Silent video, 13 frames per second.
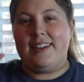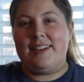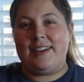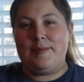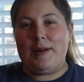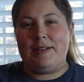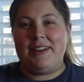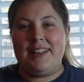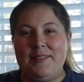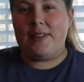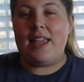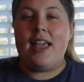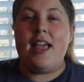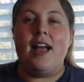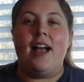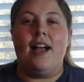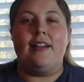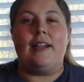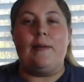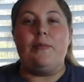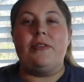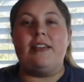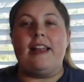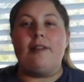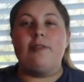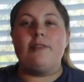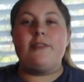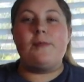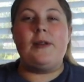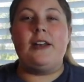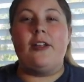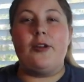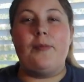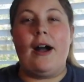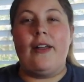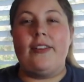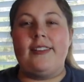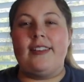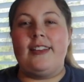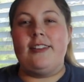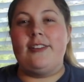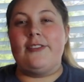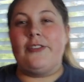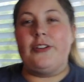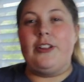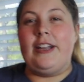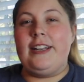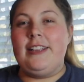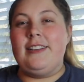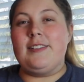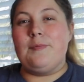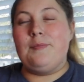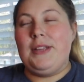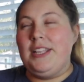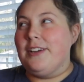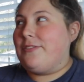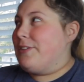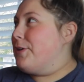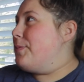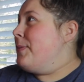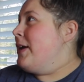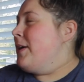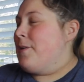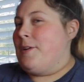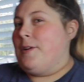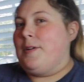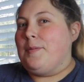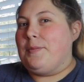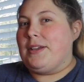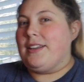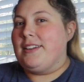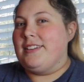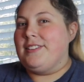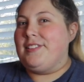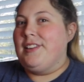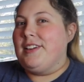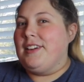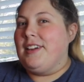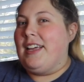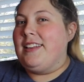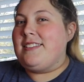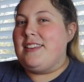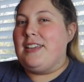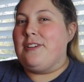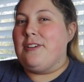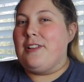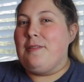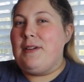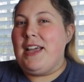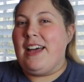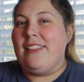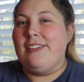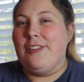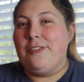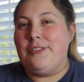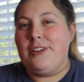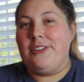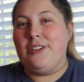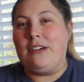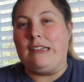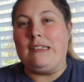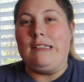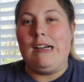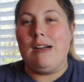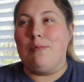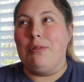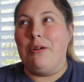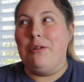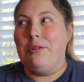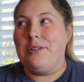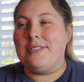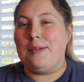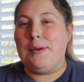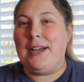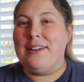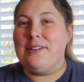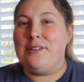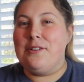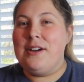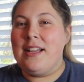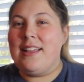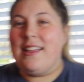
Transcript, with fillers: Okay, Okay, today we're filming another behind the scenes for Laney's media film because the SD card that we had the other footage on got broke somehow